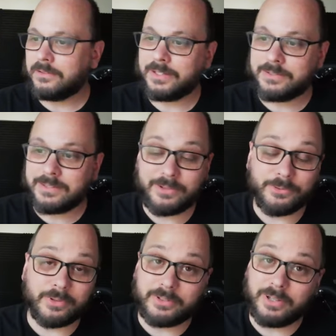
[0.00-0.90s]
Like I said, there
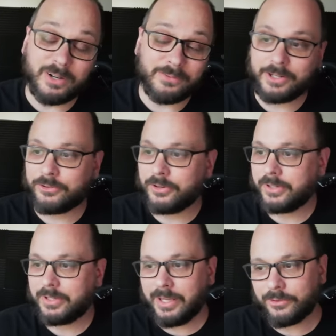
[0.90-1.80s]
was a ton of
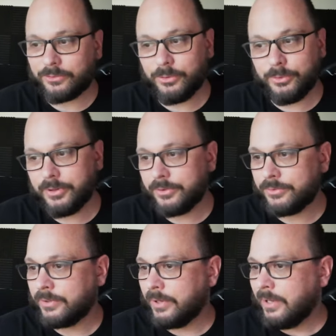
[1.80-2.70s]
electric kick
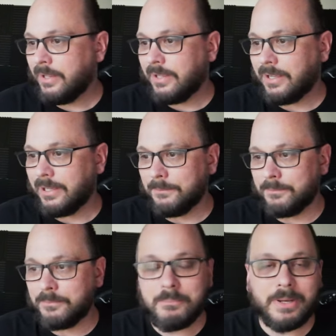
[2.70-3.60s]
scooters,
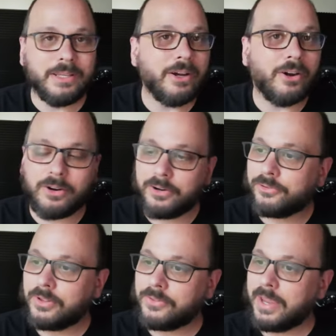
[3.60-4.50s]
um, mini
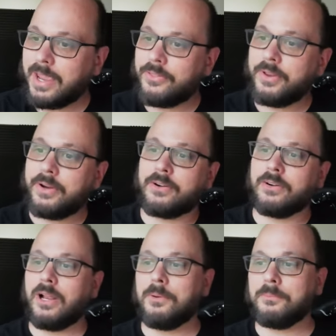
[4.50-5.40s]
cars that they had
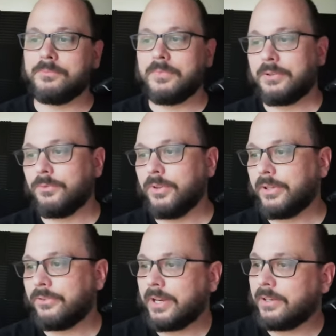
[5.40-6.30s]
there. Um, I'm really
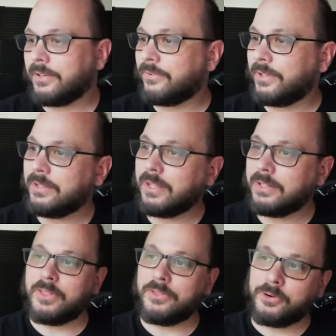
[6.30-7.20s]
excited to see
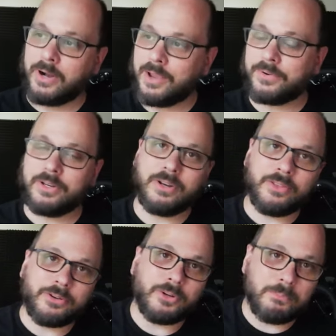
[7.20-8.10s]
that, that they're having another